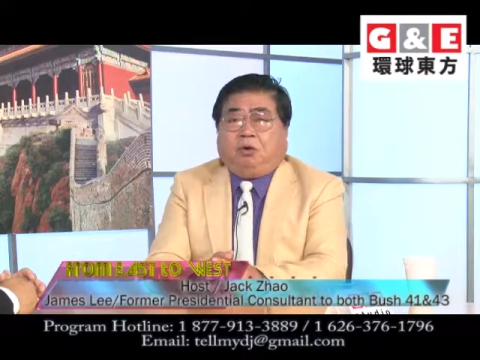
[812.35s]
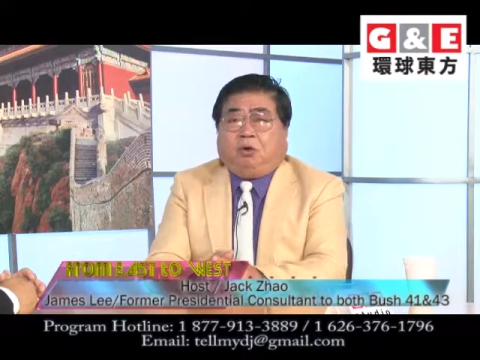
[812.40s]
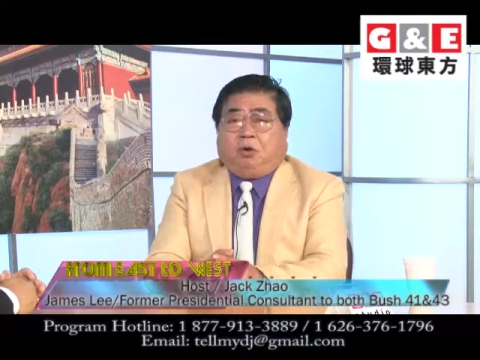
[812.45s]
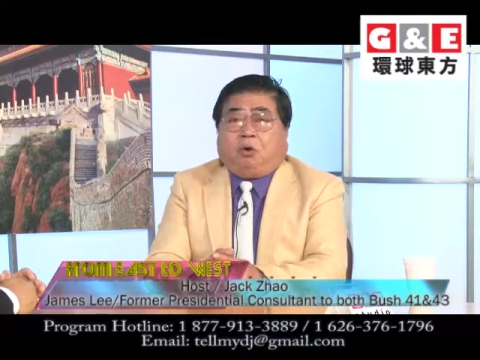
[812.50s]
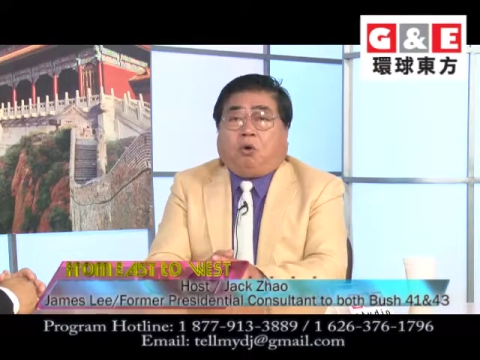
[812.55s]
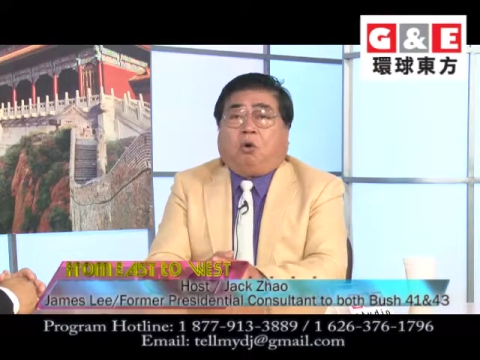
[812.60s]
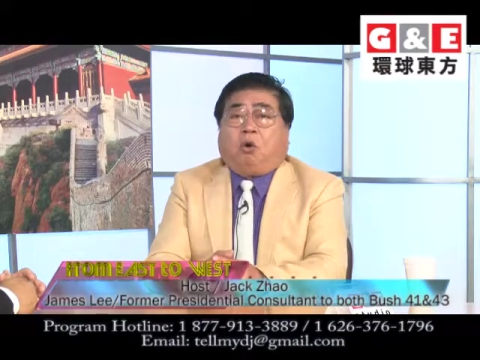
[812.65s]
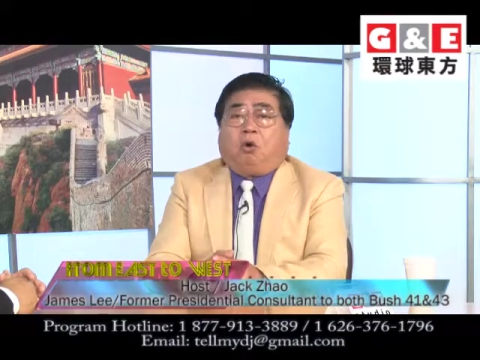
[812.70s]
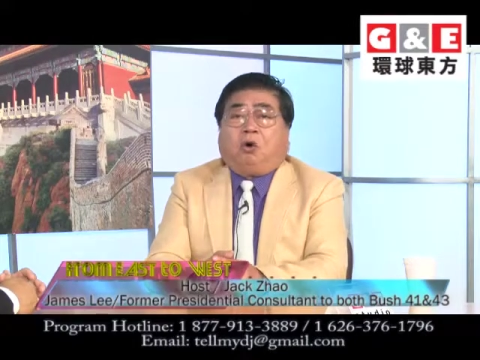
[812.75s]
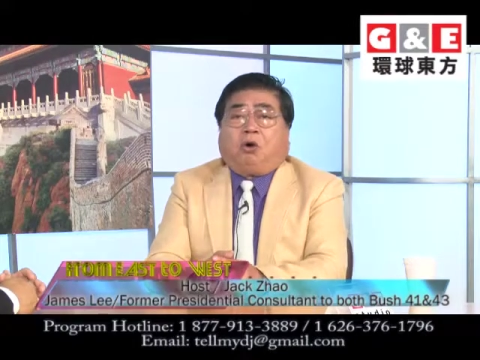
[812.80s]

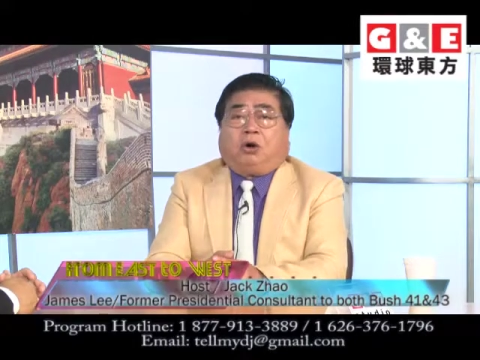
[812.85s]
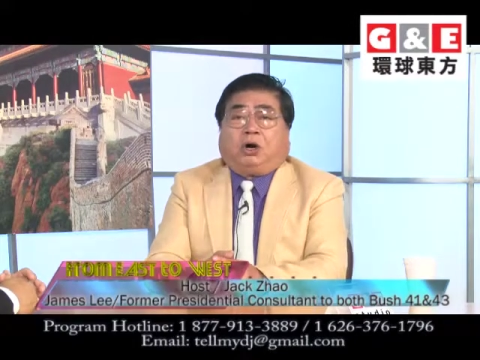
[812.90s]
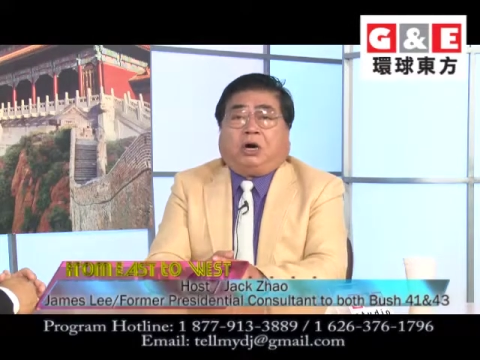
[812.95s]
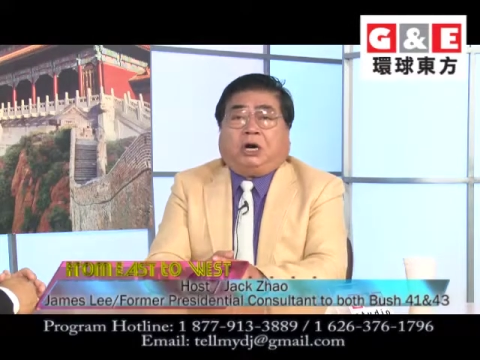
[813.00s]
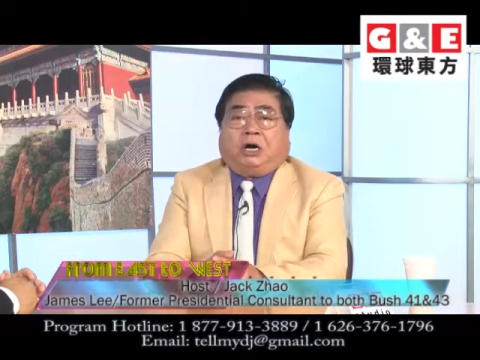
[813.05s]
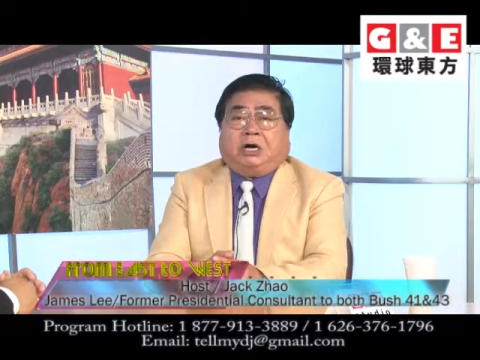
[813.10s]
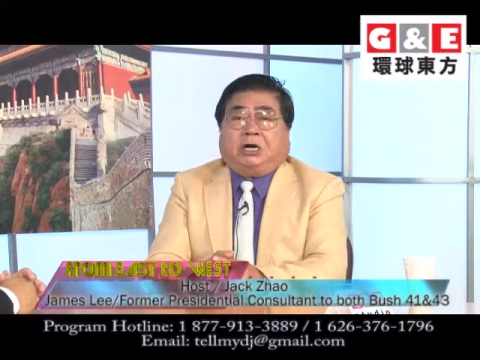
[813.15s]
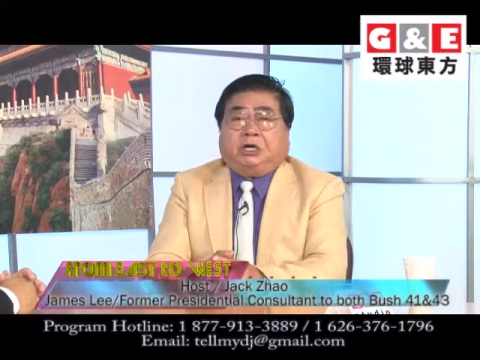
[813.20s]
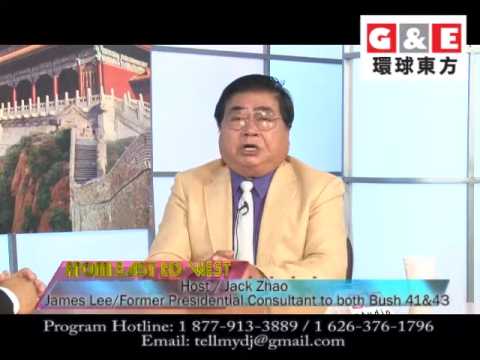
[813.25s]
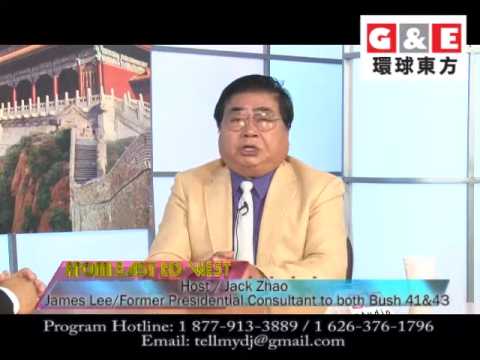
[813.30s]

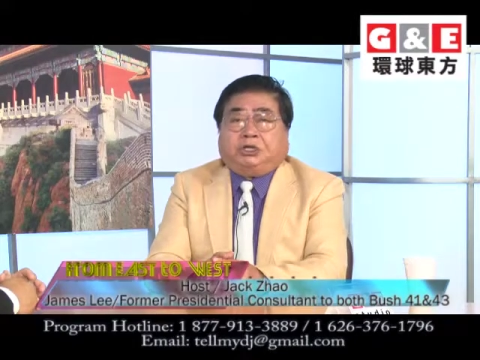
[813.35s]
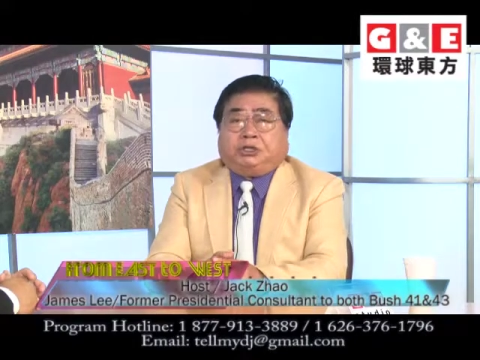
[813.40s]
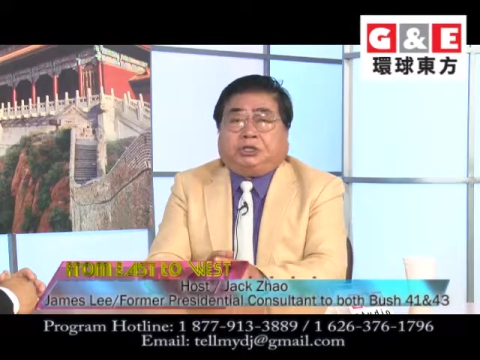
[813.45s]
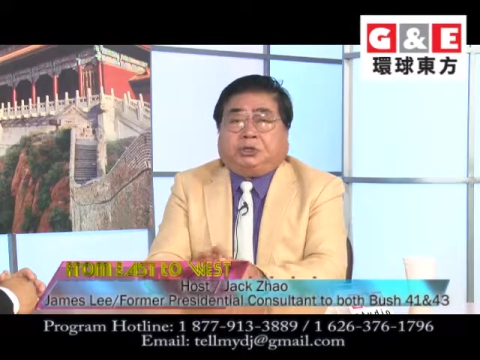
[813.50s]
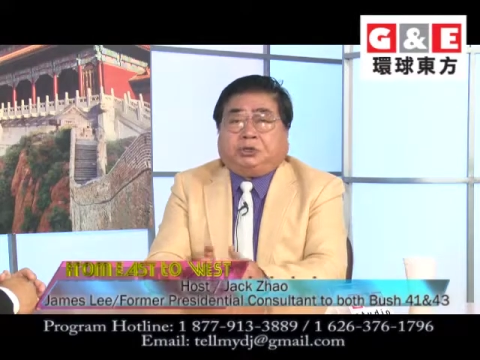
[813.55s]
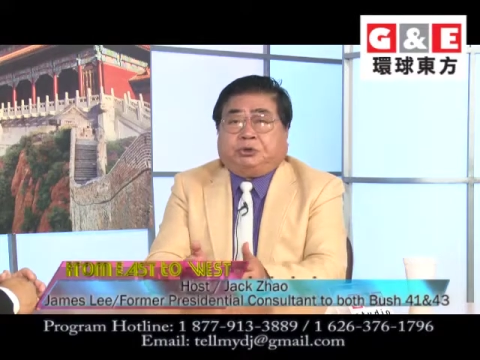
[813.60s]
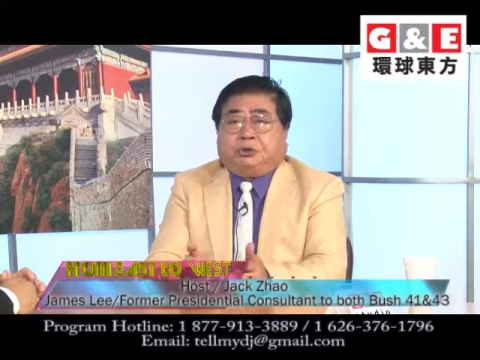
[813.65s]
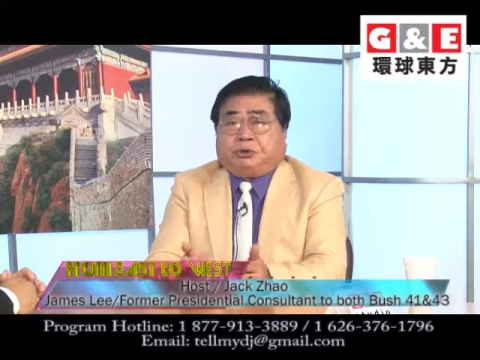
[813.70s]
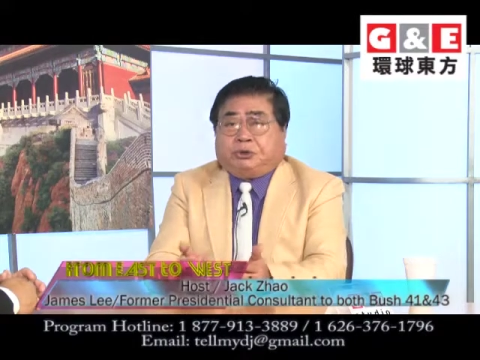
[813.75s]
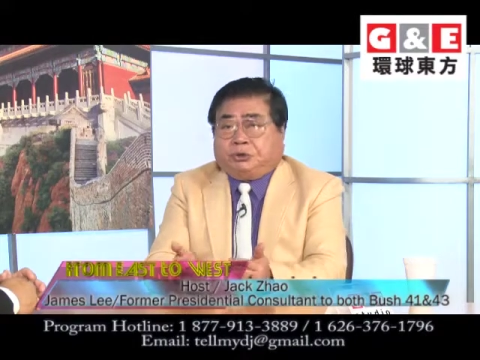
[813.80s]
or
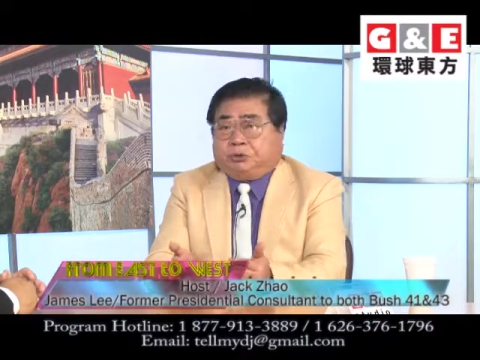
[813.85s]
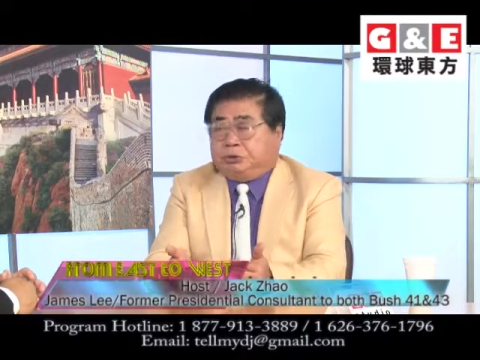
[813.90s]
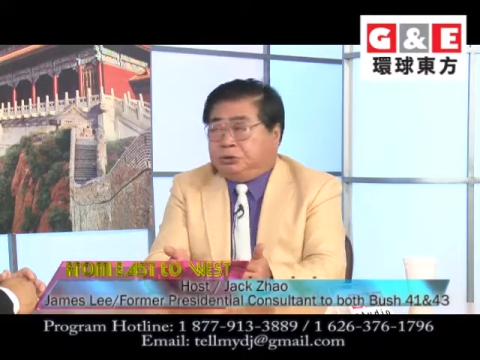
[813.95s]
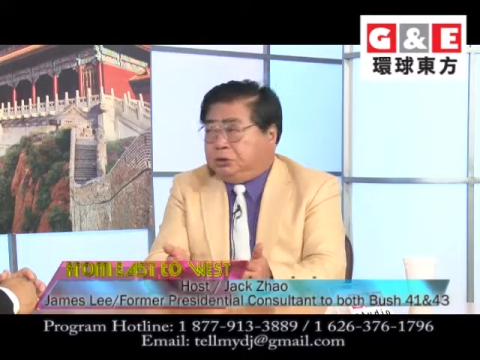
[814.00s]
due to